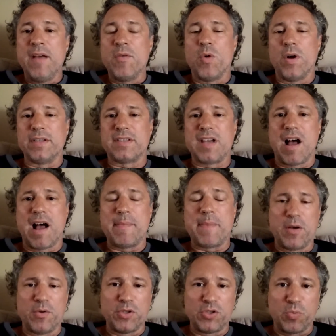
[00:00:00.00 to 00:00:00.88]
One
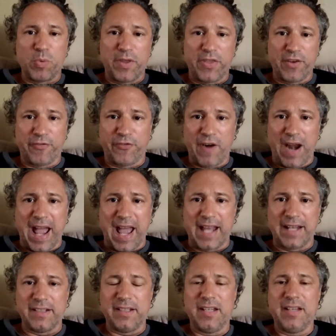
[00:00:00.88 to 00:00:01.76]
time I was with a
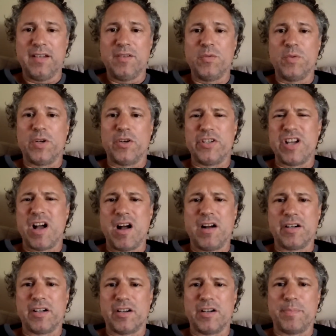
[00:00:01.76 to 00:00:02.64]
friend. We were
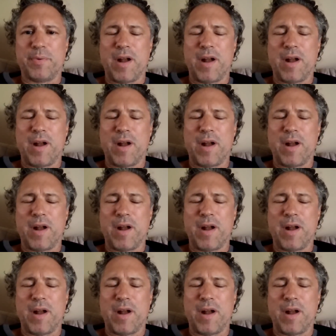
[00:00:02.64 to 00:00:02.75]
younger,